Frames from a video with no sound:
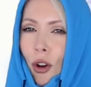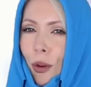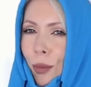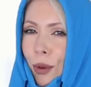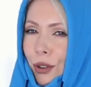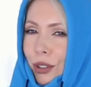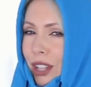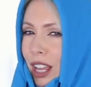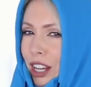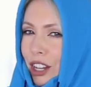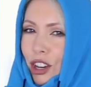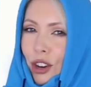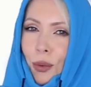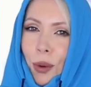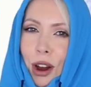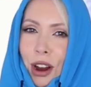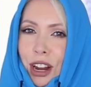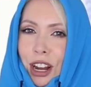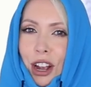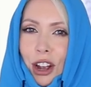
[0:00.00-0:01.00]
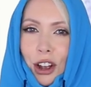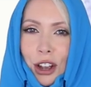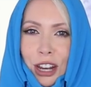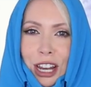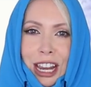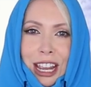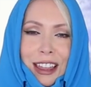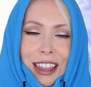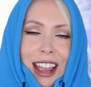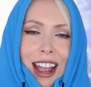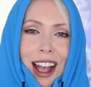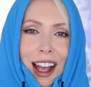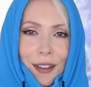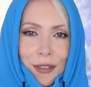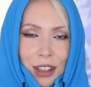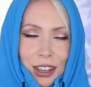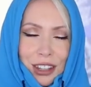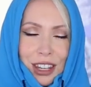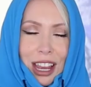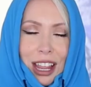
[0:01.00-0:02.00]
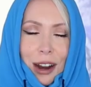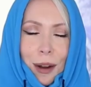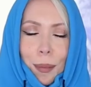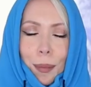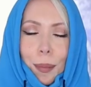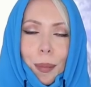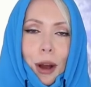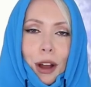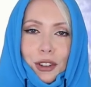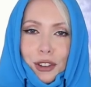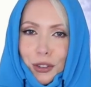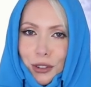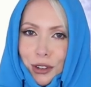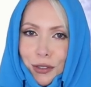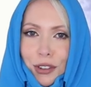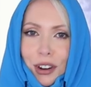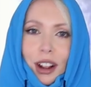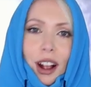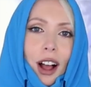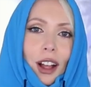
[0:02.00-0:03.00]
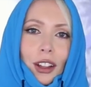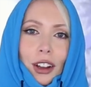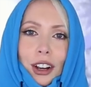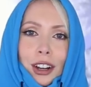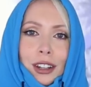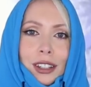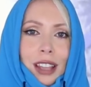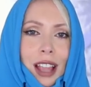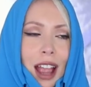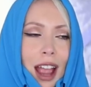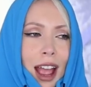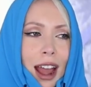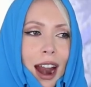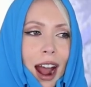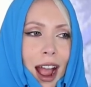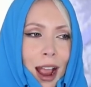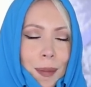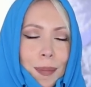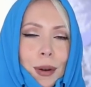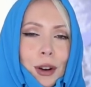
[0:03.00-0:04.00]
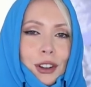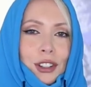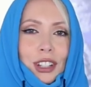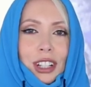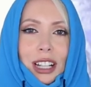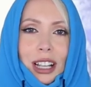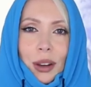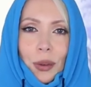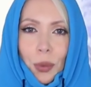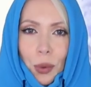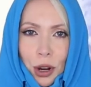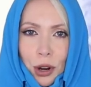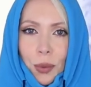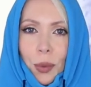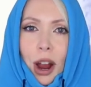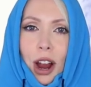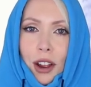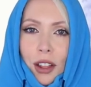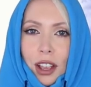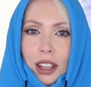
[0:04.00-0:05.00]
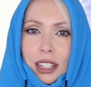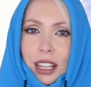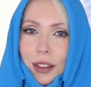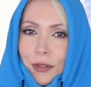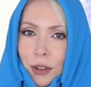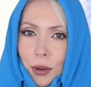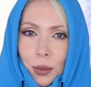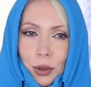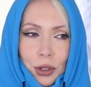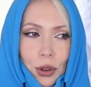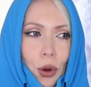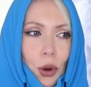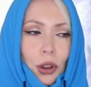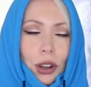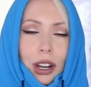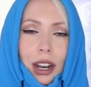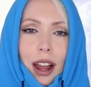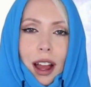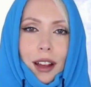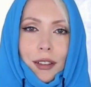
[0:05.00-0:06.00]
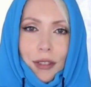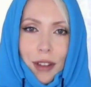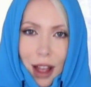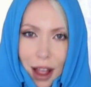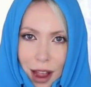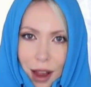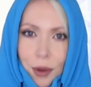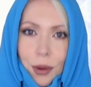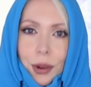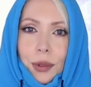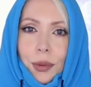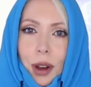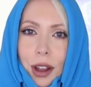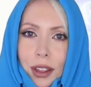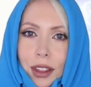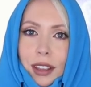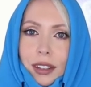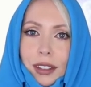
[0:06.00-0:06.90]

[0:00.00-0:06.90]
almost like you're wearing a hoodie. They have this in a bunch of different colors, and I personally would wear this. If it was cold enough, I would wear